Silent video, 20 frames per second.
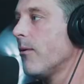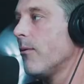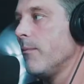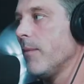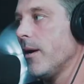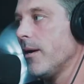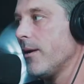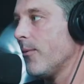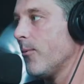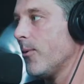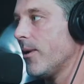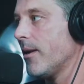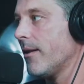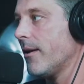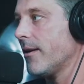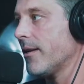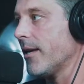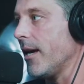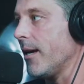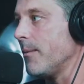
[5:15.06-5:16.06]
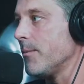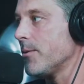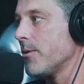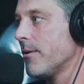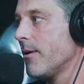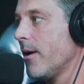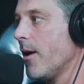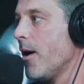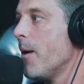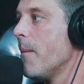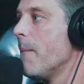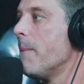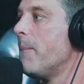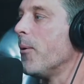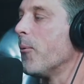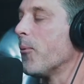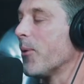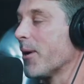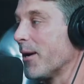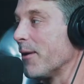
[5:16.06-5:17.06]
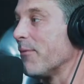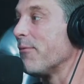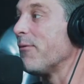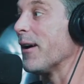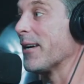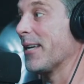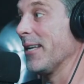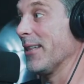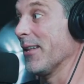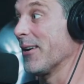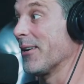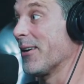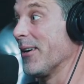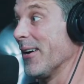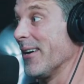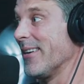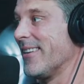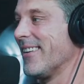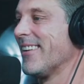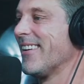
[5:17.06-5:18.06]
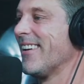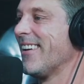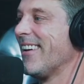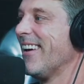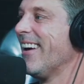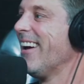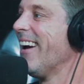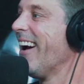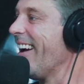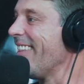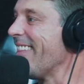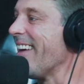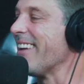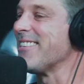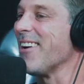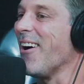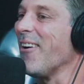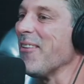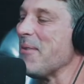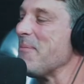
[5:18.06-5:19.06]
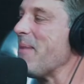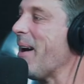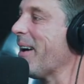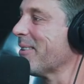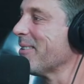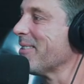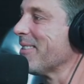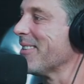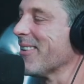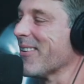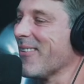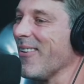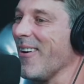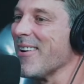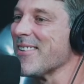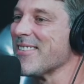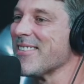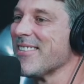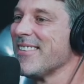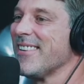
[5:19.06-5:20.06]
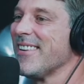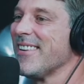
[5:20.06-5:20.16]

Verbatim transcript: we might not win a lot of games. Yeah, look good though. But we're gonna fucking look yeah. good, and that's all that matters in lacrosse.